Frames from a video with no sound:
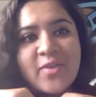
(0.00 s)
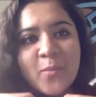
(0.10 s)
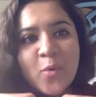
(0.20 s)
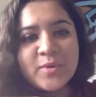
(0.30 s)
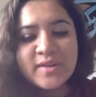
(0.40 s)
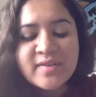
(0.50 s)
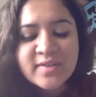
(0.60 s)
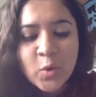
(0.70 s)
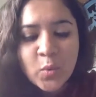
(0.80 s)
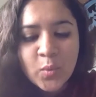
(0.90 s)
at the moment? I
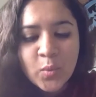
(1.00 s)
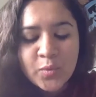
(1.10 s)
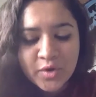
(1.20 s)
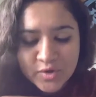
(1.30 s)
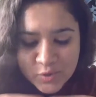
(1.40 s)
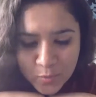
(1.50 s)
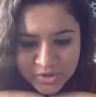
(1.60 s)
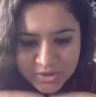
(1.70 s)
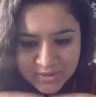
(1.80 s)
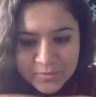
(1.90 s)
think there's so
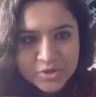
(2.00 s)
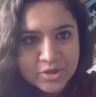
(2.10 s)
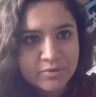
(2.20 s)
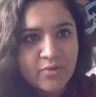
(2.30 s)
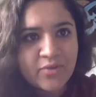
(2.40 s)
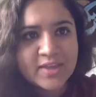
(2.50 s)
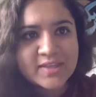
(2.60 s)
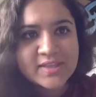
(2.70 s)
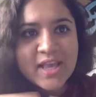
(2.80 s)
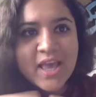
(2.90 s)
much assumption around
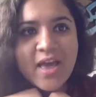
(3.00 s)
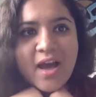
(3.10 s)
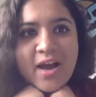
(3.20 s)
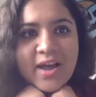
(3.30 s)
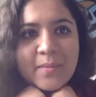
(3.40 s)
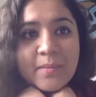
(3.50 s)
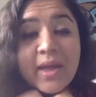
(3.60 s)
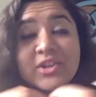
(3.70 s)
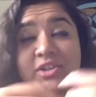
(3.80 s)
this. I'm